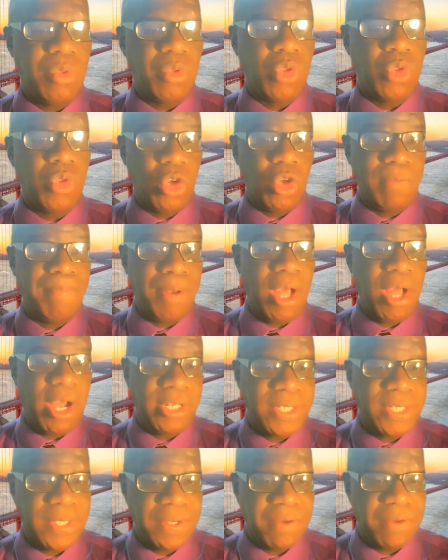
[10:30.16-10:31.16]
good
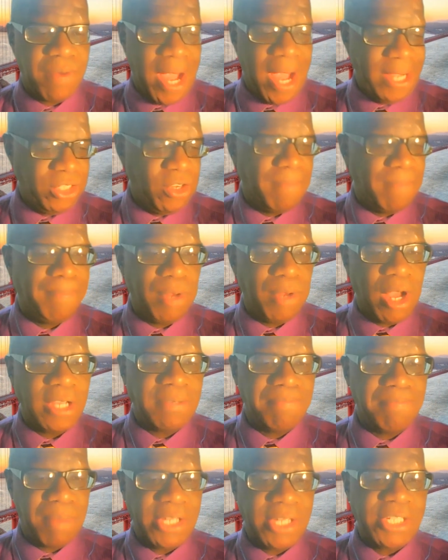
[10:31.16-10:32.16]
blood, right? Your
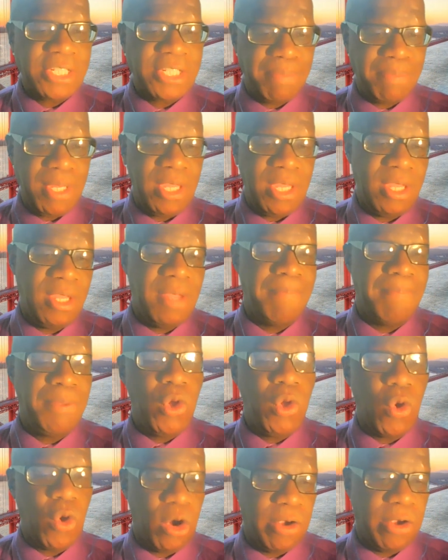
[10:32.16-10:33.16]
blood must be
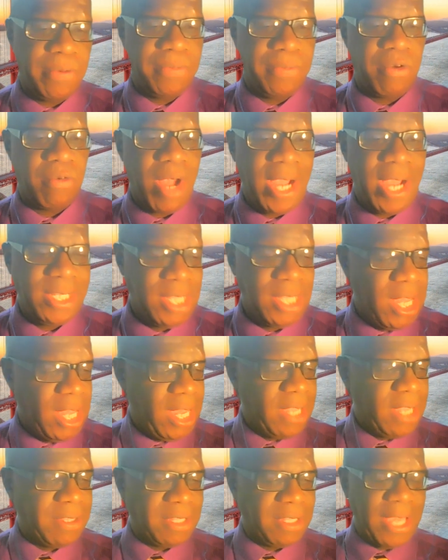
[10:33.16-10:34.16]
pure, right?
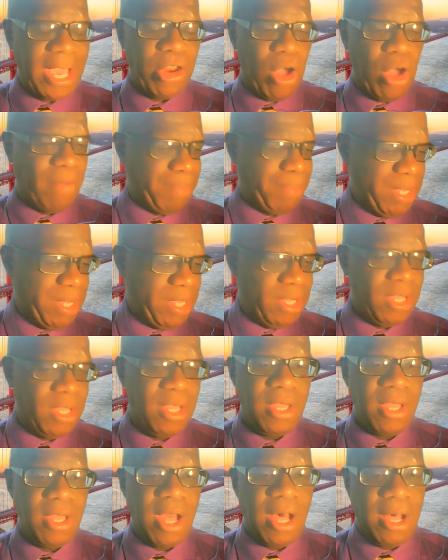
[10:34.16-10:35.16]
It cannot be
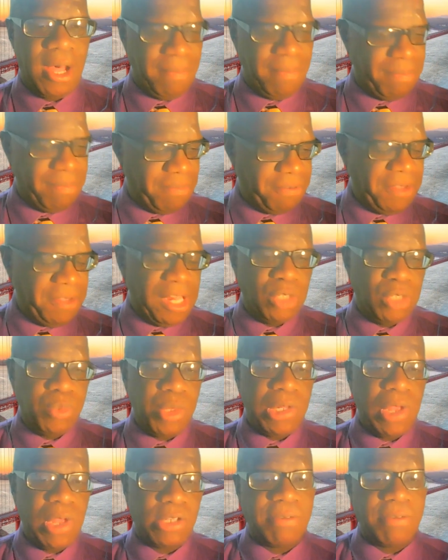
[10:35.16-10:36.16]
filled
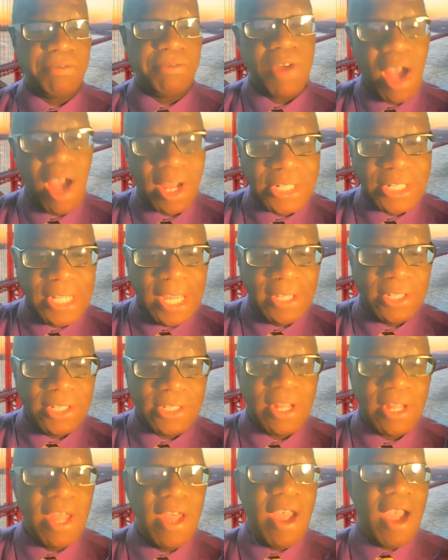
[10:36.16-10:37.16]
with a lot of
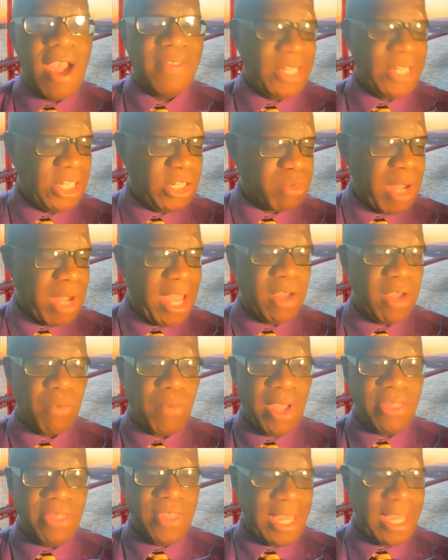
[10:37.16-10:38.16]
toxins. And that is why
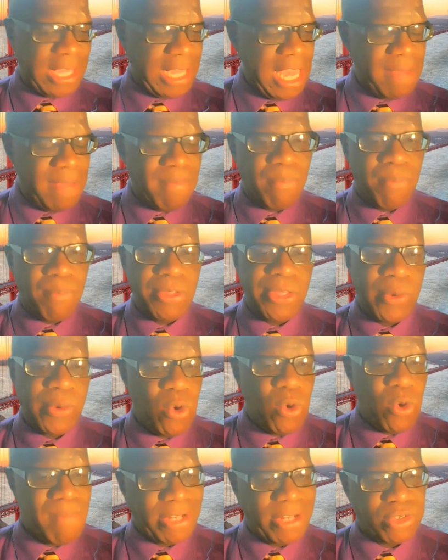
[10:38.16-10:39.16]
when they came up with the
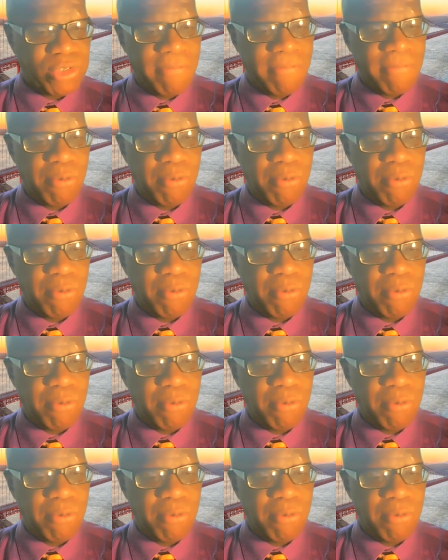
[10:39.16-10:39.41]
whole matter of